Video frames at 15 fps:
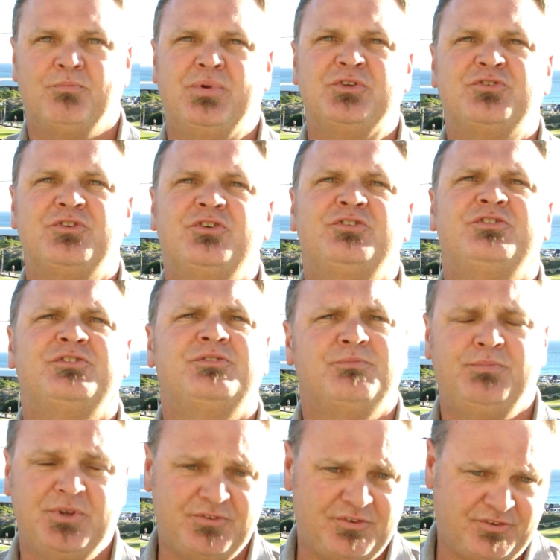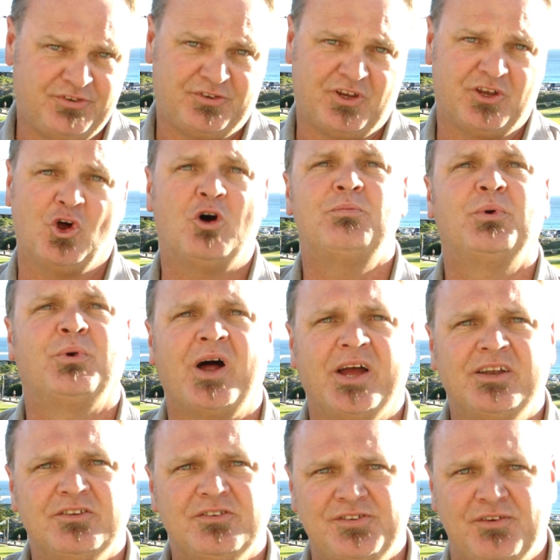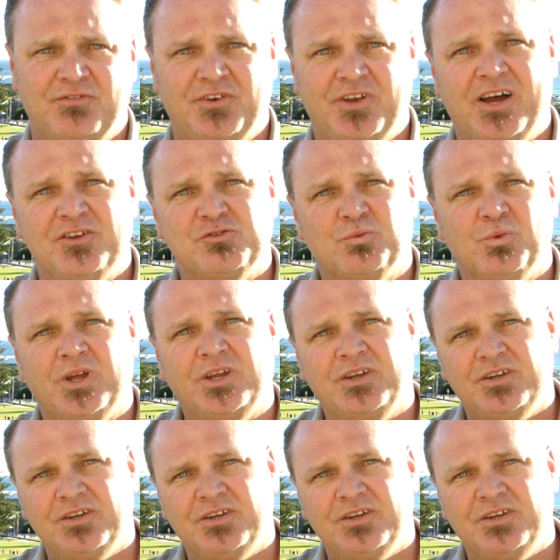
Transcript: businesses can operate 7 days a week.